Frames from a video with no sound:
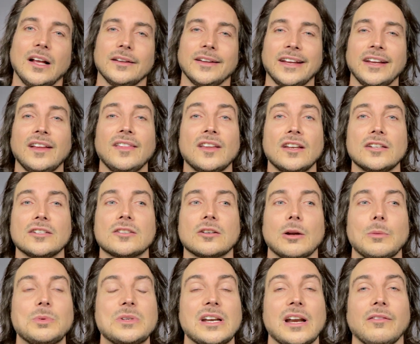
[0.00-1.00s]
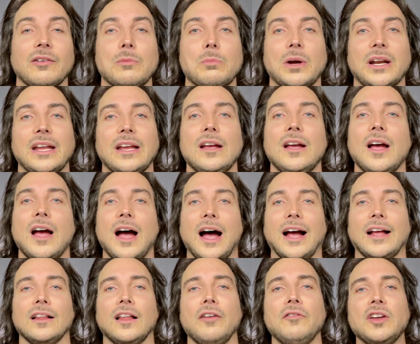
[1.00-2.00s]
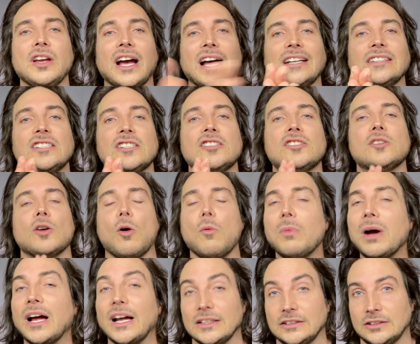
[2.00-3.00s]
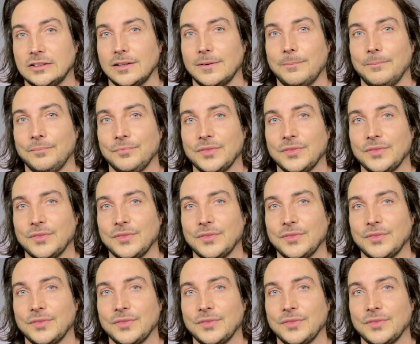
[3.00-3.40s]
Link in the description, everybody. I love you guys so much.